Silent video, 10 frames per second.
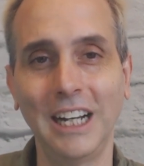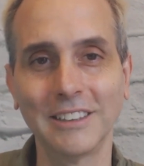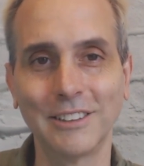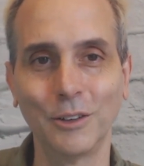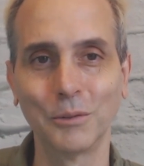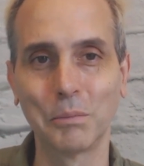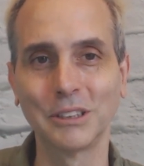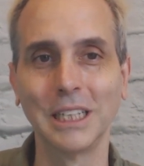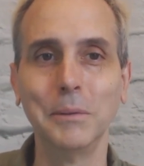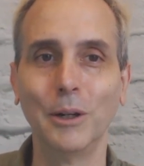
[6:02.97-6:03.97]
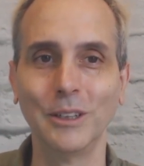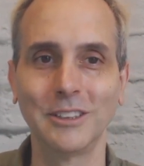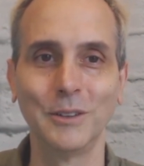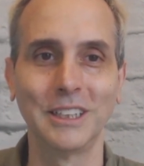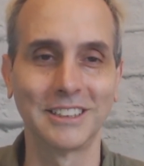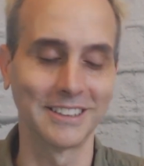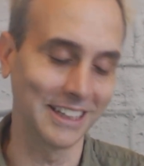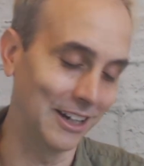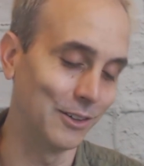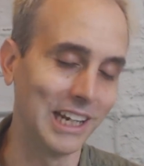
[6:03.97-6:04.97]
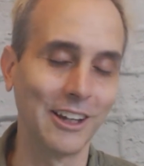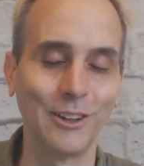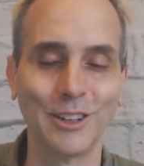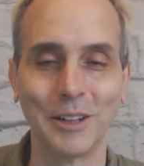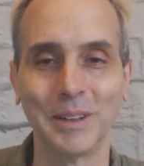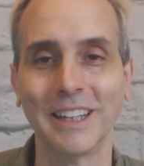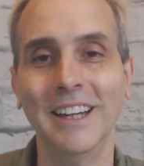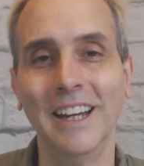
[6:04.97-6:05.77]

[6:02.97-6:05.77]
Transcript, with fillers: fast, don't placebo into it. She's like, oh, now you tell me.